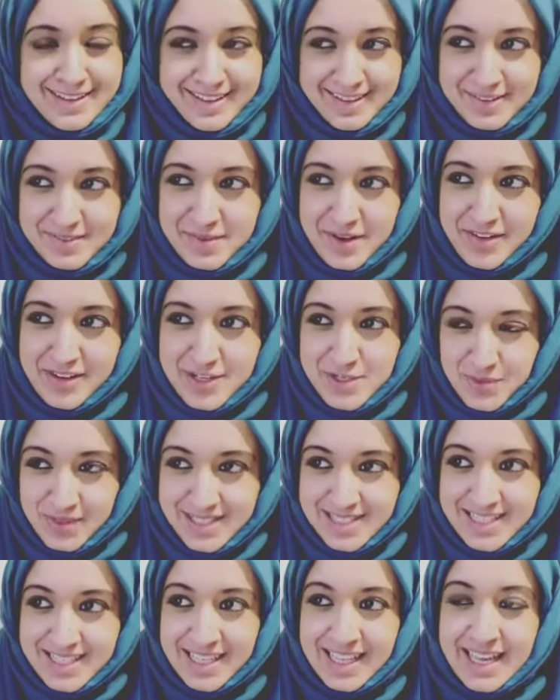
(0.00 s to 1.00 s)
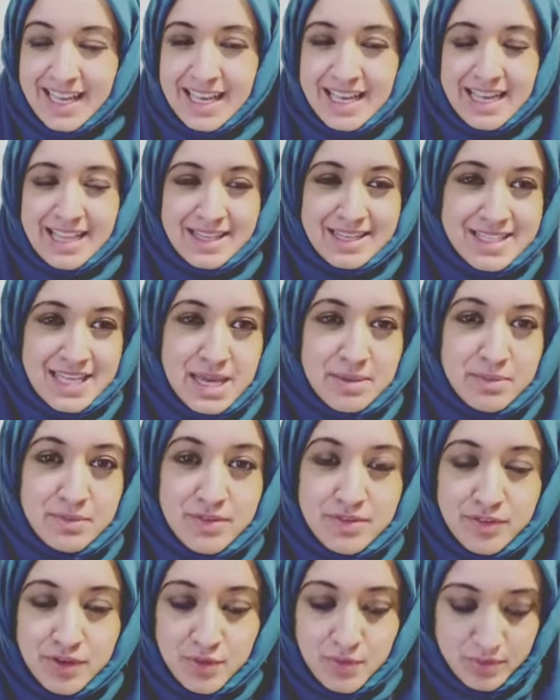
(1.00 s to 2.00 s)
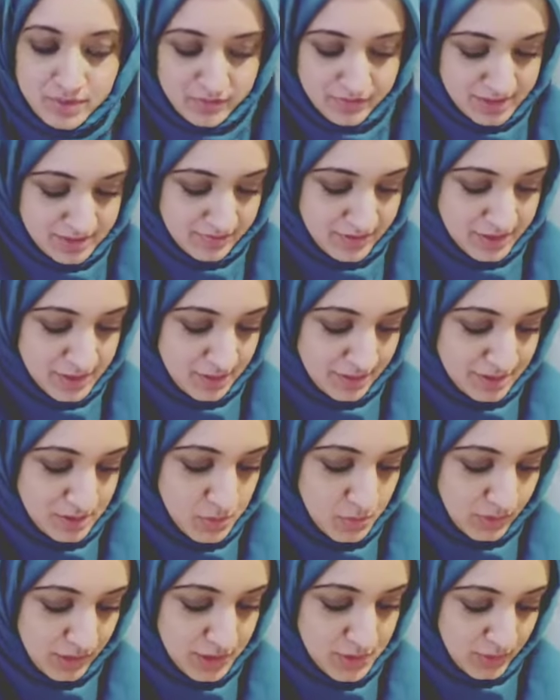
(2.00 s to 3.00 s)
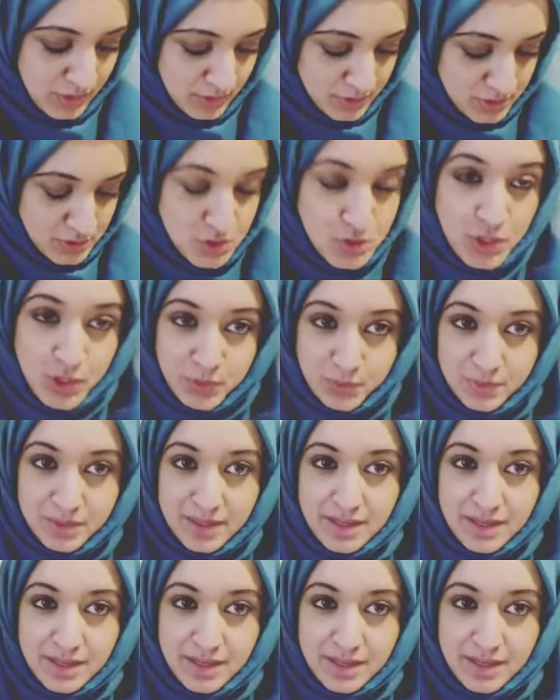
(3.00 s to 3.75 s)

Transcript: The time of the recording of this video is 2022.